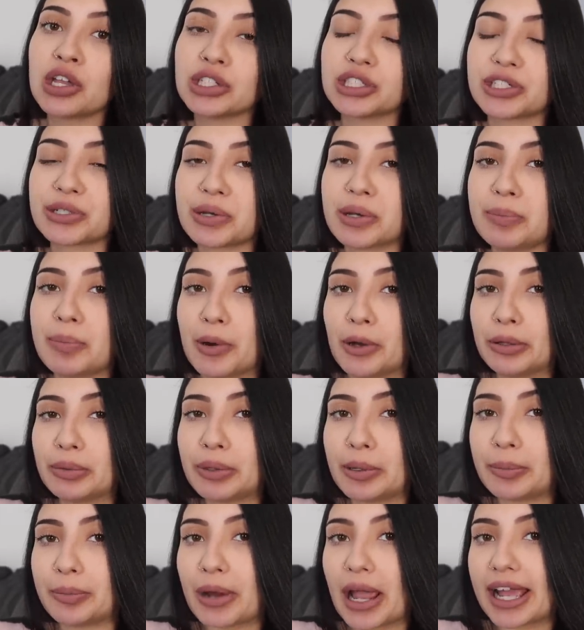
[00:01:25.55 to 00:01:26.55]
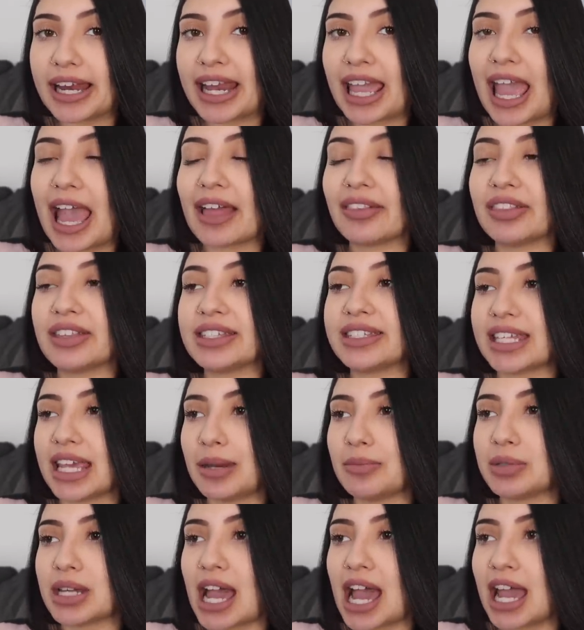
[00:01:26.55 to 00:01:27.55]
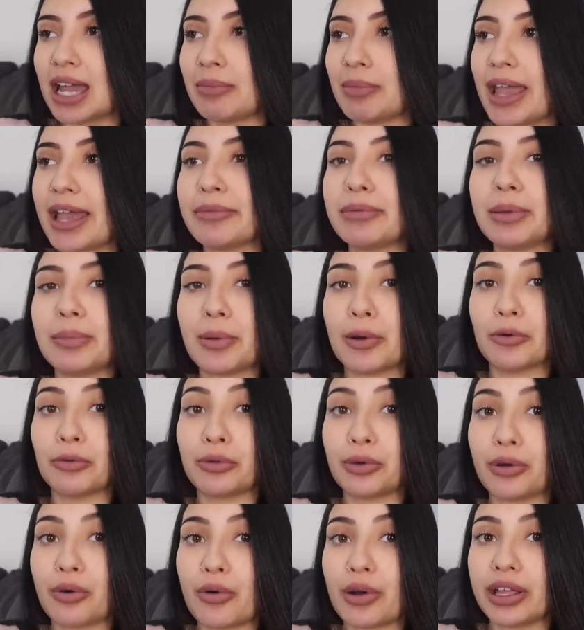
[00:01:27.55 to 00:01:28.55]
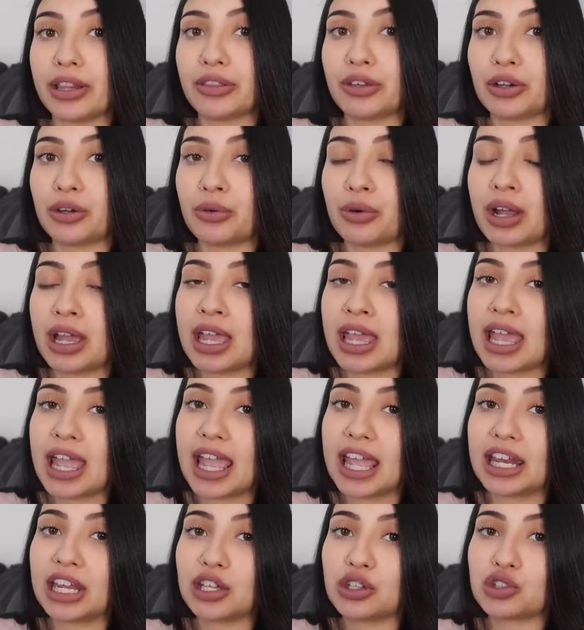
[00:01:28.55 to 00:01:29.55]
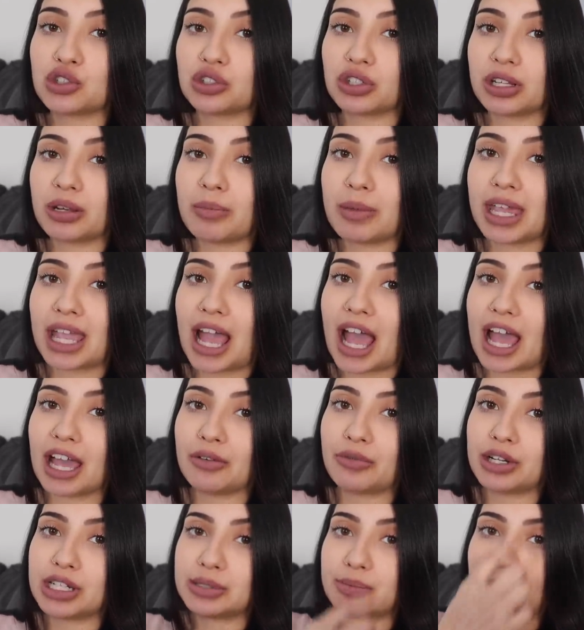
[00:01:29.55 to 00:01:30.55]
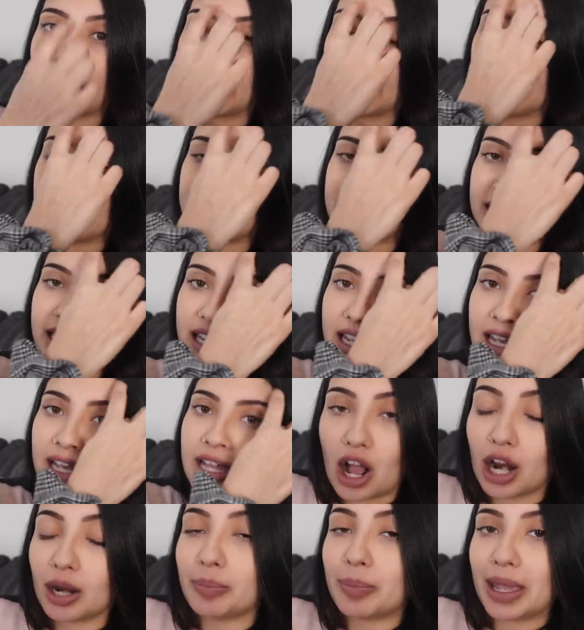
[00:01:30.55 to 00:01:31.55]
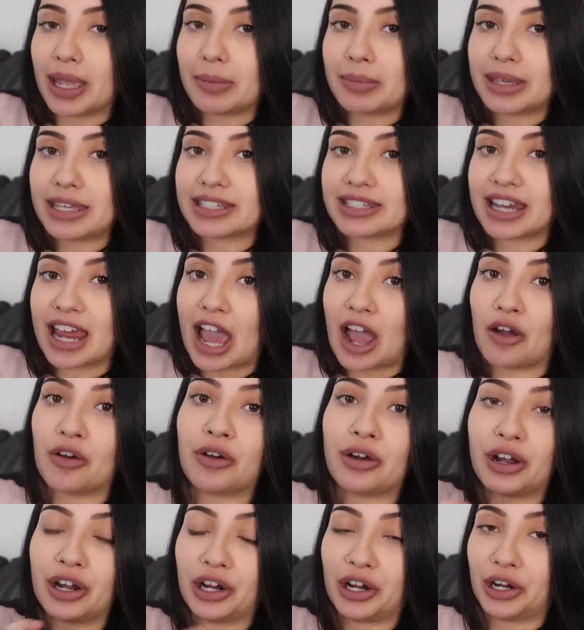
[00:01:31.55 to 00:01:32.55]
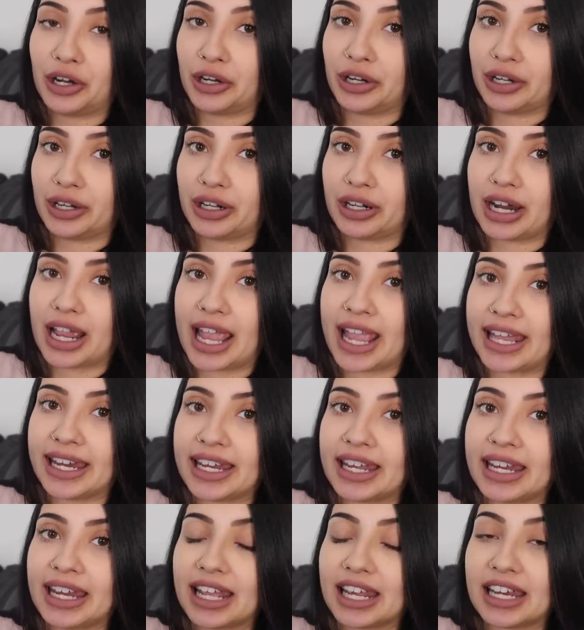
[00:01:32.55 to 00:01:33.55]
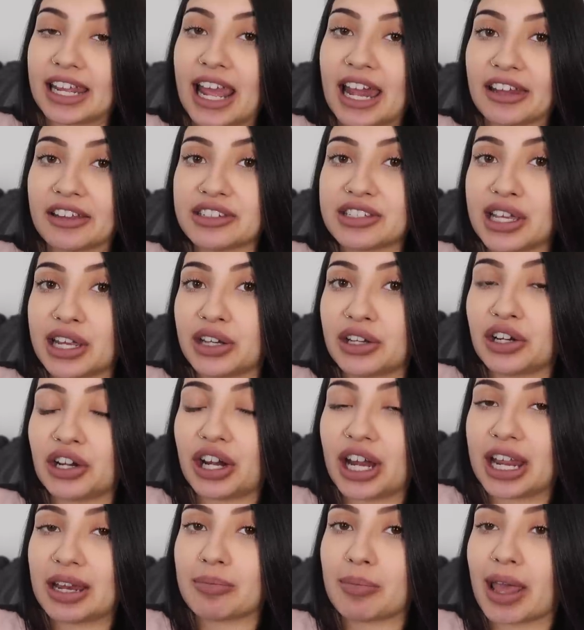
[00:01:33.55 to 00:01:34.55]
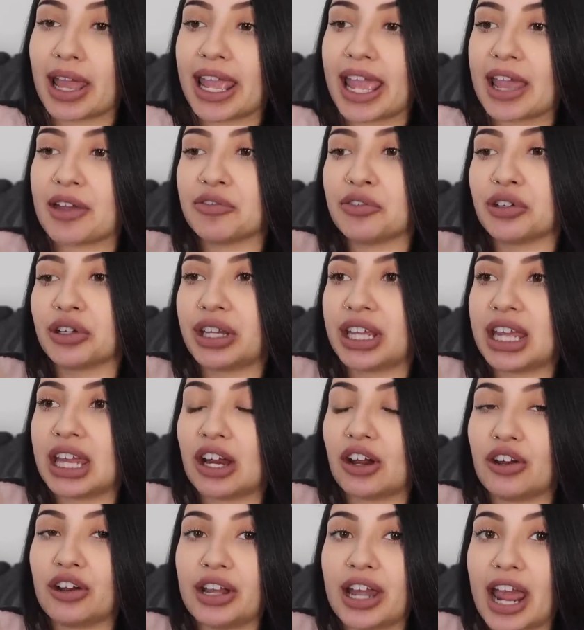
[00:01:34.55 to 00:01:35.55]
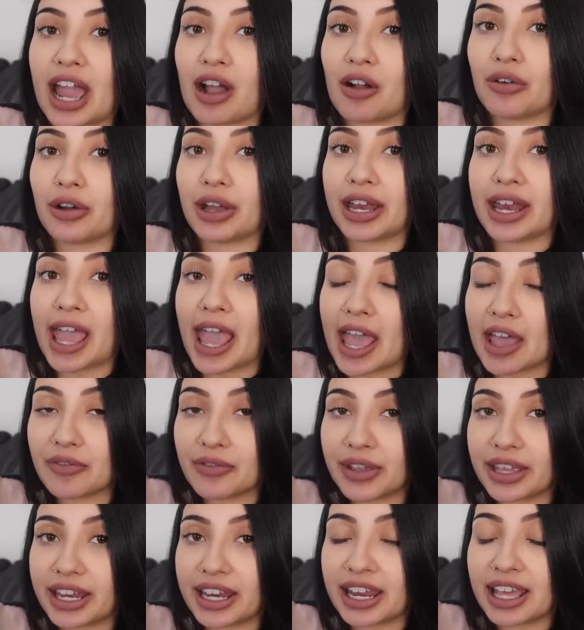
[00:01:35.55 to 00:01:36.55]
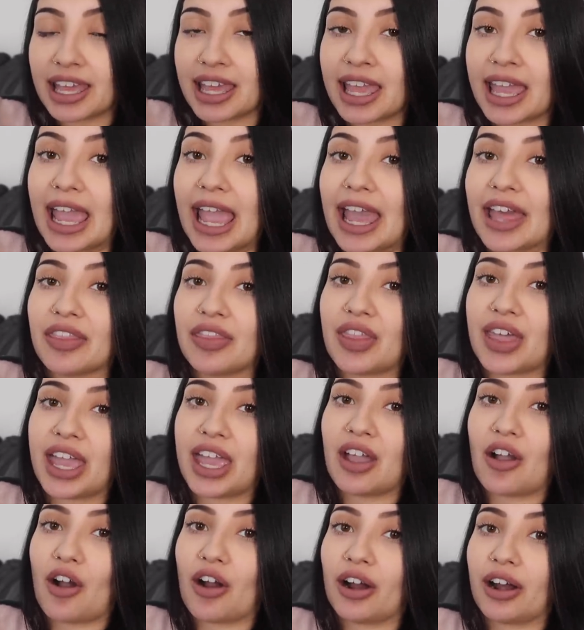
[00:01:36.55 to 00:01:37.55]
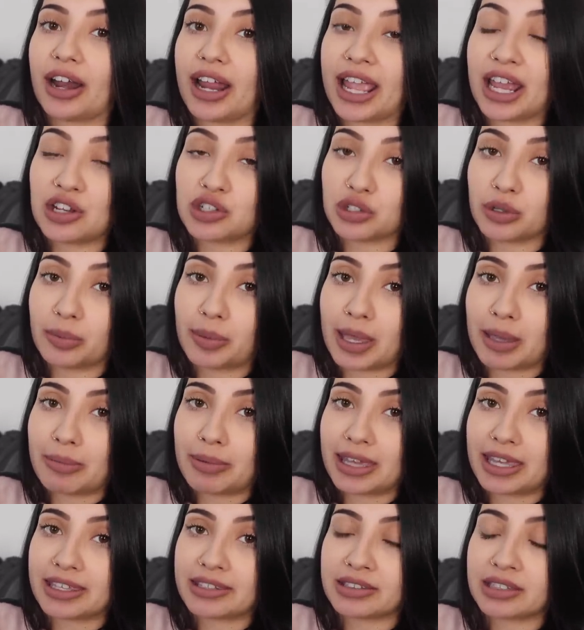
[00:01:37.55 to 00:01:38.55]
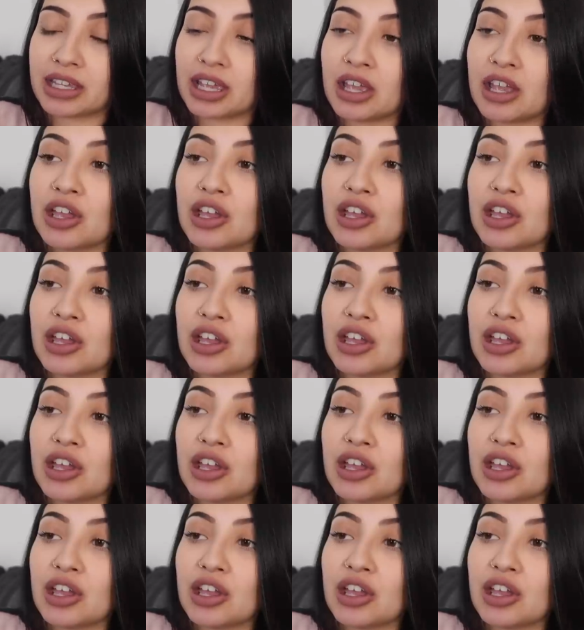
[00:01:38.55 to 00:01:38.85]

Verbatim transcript: So we both were pregnant at the same time, and we both were going through an extremely high-risk pregnancy. Our babies now, her Aiden and Alexander, and my Everly are now in heaven, and they are angel babies.